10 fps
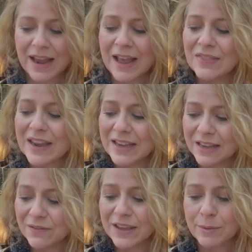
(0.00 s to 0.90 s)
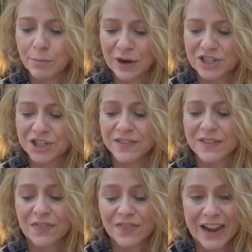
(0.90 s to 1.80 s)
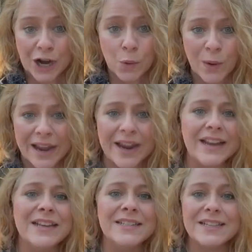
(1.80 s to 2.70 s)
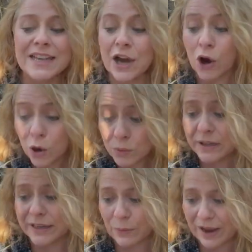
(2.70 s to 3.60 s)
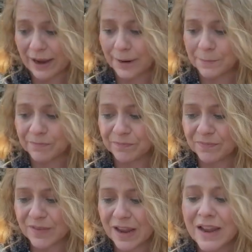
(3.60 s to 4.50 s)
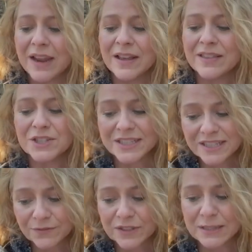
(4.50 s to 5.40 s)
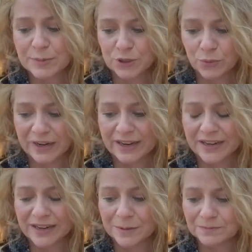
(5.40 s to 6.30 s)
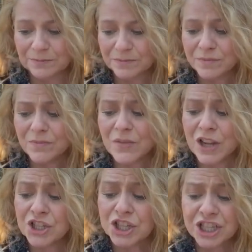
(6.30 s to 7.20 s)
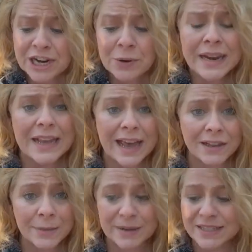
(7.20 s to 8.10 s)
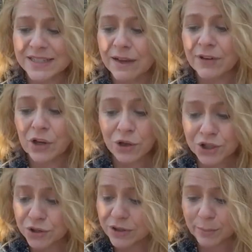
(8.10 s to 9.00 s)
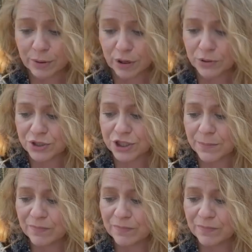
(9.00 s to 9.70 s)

They give the impression that their way is the only way. There's a difference between sharing elements of a cultural approach